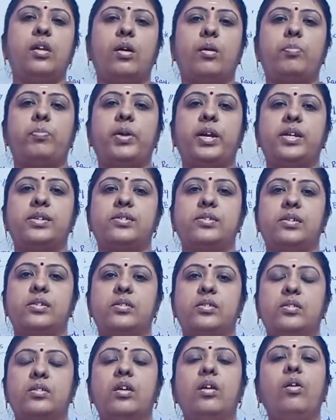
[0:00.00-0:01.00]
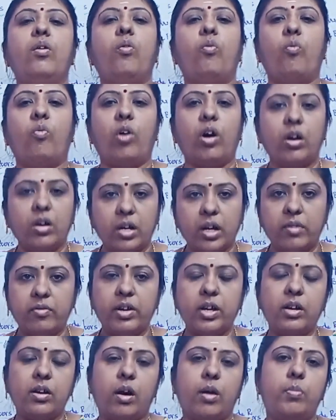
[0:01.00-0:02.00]
operations,
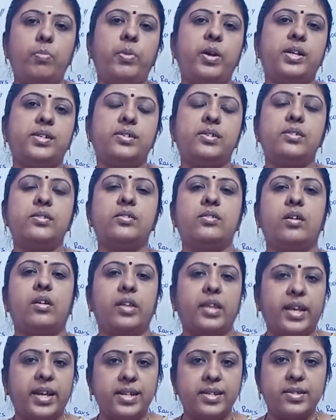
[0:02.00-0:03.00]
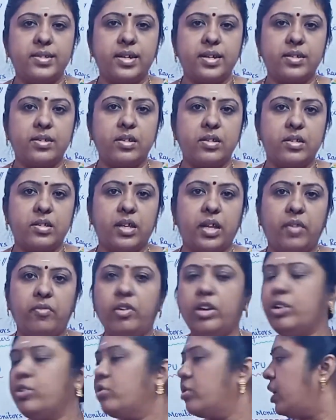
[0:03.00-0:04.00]
whatever operations or the instructions
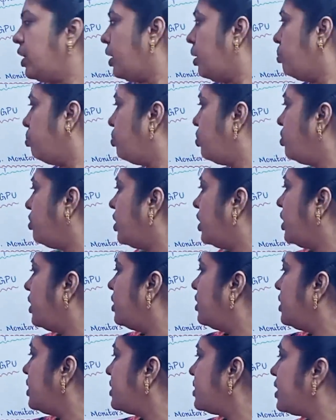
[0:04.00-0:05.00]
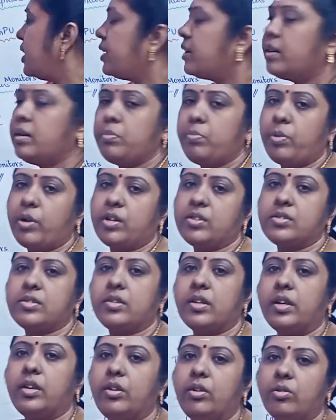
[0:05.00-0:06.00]
given to the computer, the central
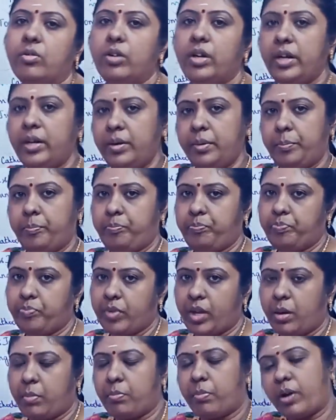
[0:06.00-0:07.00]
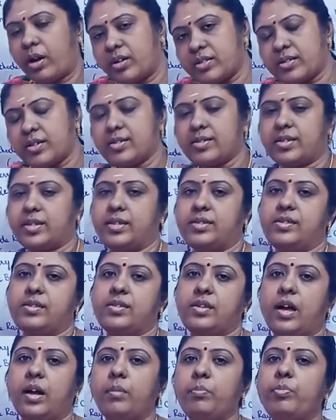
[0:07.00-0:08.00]
processing unit processes
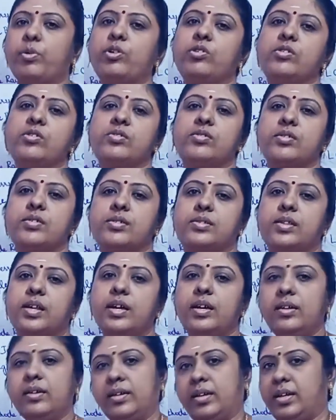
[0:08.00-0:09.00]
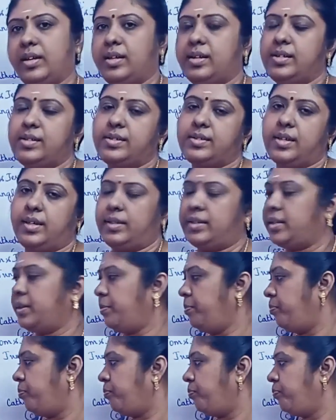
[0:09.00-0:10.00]
and produces the result.
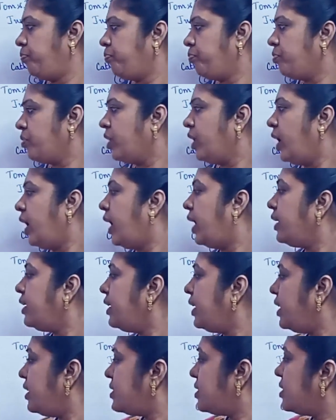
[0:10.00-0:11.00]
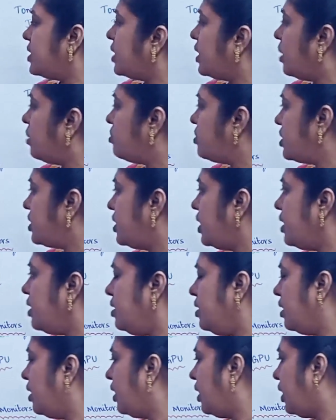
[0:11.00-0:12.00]
And next comes
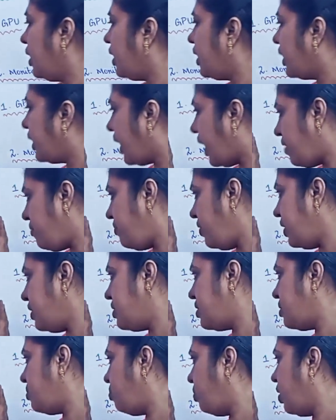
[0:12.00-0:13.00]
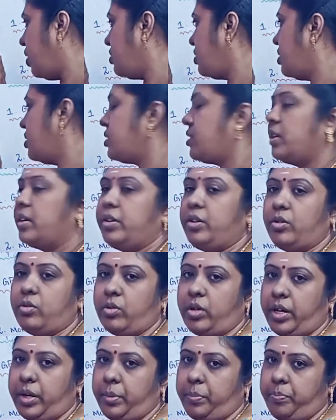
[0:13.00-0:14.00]
the graphics processing
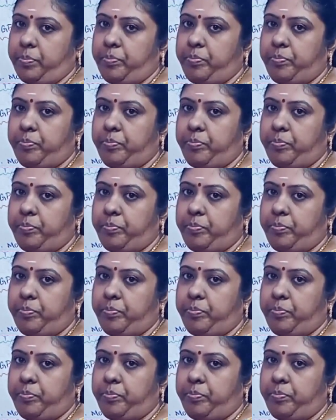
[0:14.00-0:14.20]
unit.